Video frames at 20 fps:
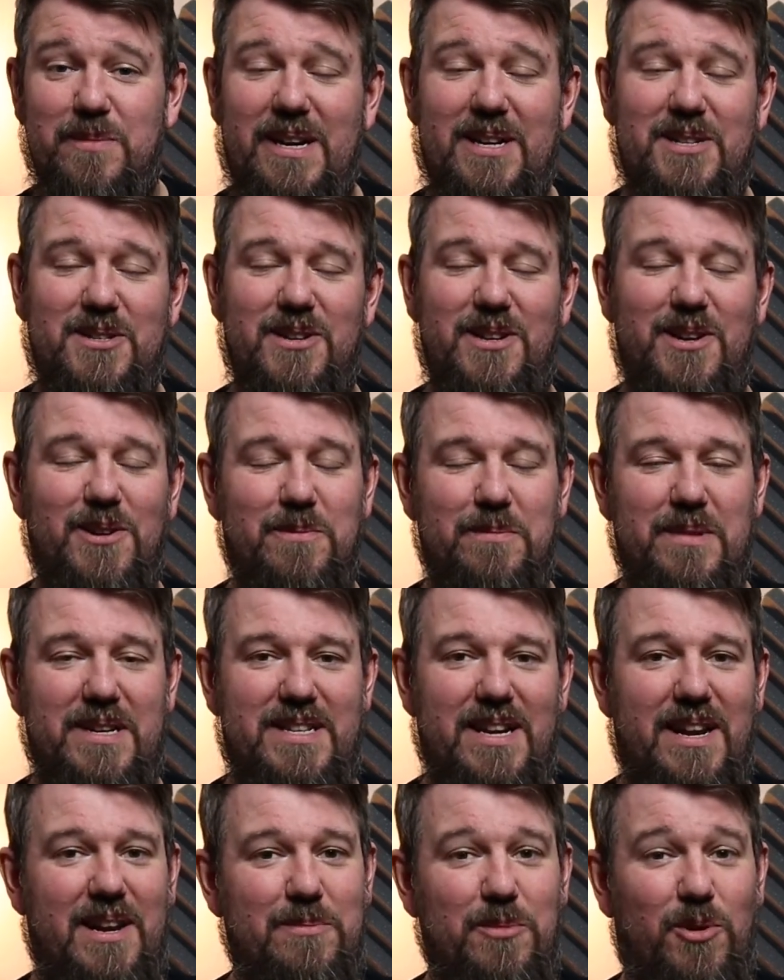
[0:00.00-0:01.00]
bell so you don't
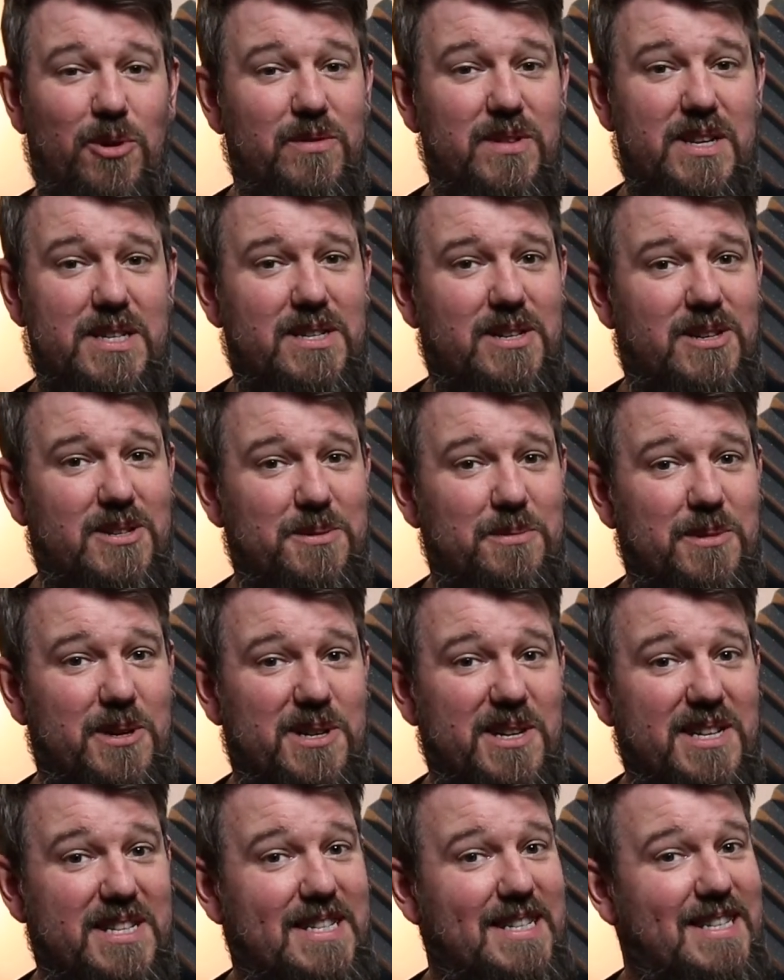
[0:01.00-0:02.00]
miss any more of this awesome
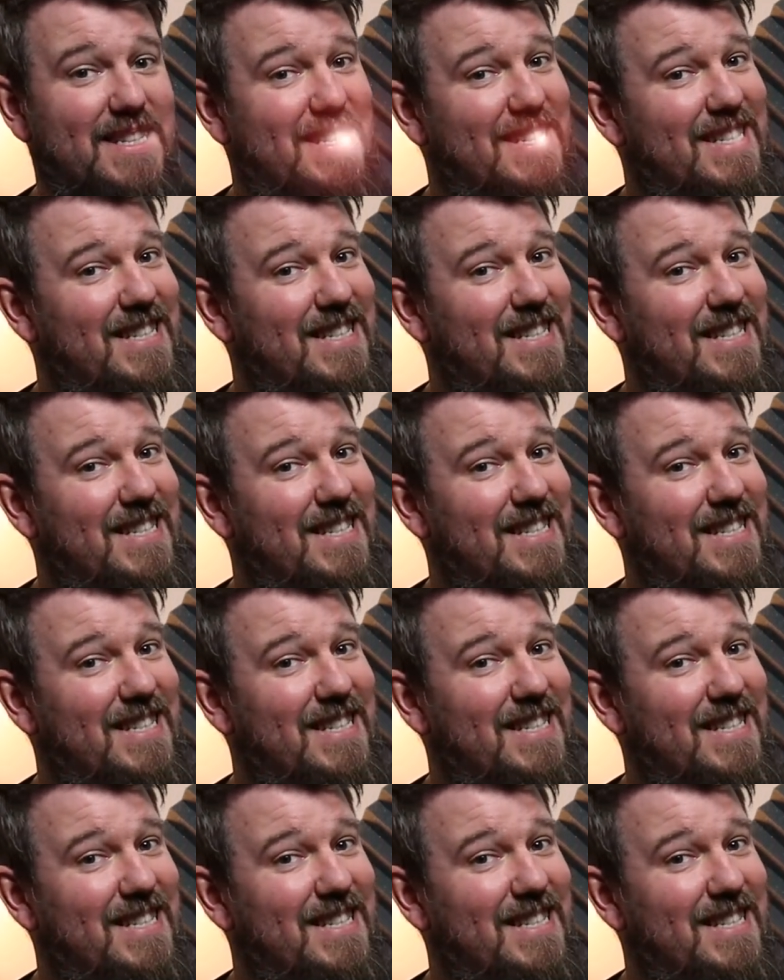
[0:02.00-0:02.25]
goodness.